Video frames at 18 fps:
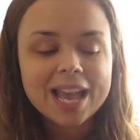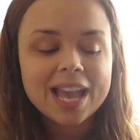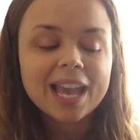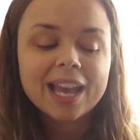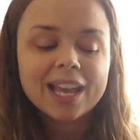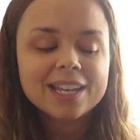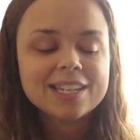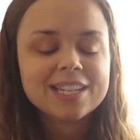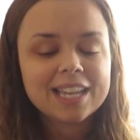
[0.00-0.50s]

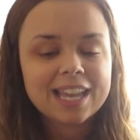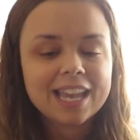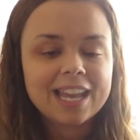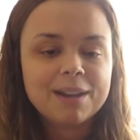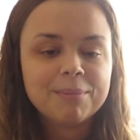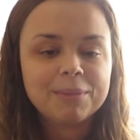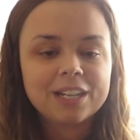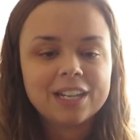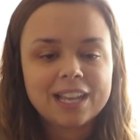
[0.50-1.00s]
And
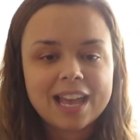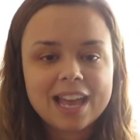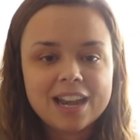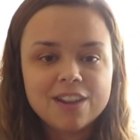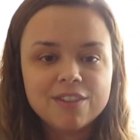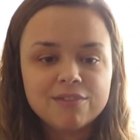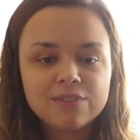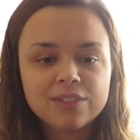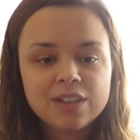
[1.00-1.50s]
again, I'm gonna
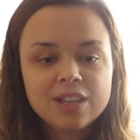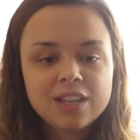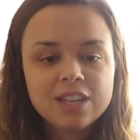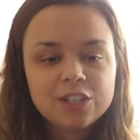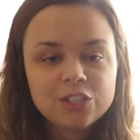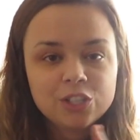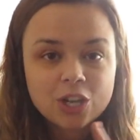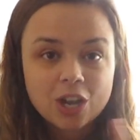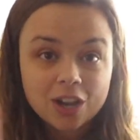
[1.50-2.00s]
kind of
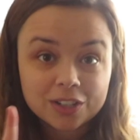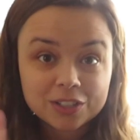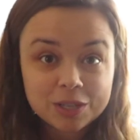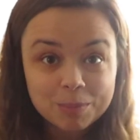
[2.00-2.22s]
talk